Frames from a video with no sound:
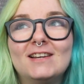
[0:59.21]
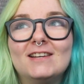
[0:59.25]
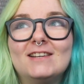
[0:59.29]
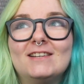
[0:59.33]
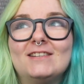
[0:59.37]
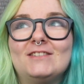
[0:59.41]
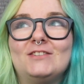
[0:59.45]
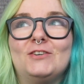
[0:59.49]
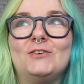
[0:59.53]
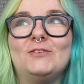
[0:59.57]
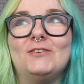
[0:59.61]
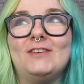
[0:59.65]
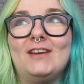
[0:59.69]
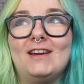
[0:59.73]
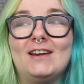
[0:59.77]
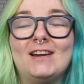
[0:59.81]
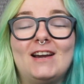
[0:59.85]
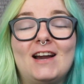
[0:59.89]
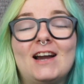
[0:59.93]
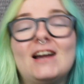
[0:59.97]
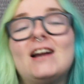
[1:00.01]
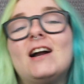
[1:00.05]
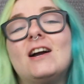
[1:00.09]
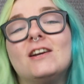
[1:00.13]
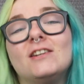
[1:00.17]
So yeah,
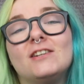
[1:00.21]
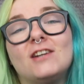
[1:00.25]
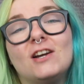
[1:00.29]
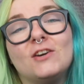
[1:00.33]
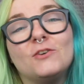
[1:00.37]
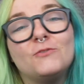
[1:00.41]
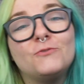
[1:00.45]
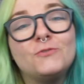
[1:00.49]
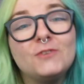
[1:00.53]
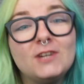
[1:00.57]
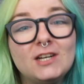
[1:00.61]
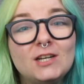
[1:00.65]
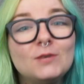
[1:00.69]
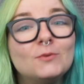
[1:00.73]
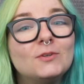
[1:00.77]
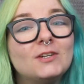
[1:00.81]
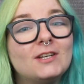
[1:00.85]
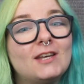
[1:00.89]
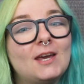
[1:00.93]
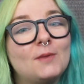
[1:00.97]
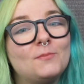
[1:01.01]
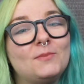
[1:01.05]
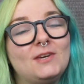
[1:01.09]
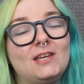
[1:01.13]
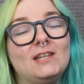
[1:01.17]
I really want to
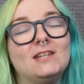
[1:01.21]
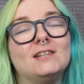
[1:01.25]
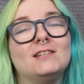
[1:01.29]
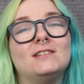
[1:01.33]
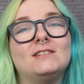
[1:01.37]
get Peanut.